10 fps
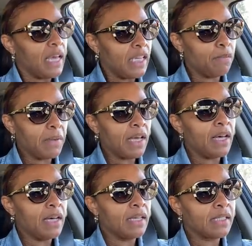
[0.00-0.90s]
is
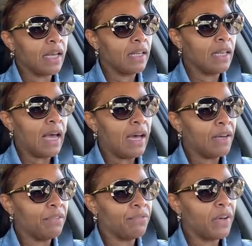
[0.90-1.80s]
because a lot
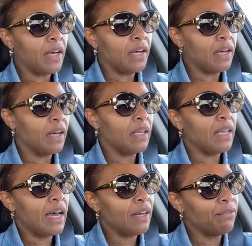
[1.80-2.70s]
of
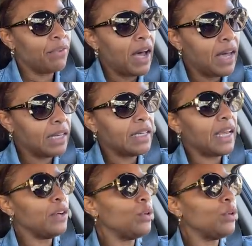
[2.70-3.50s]
holiday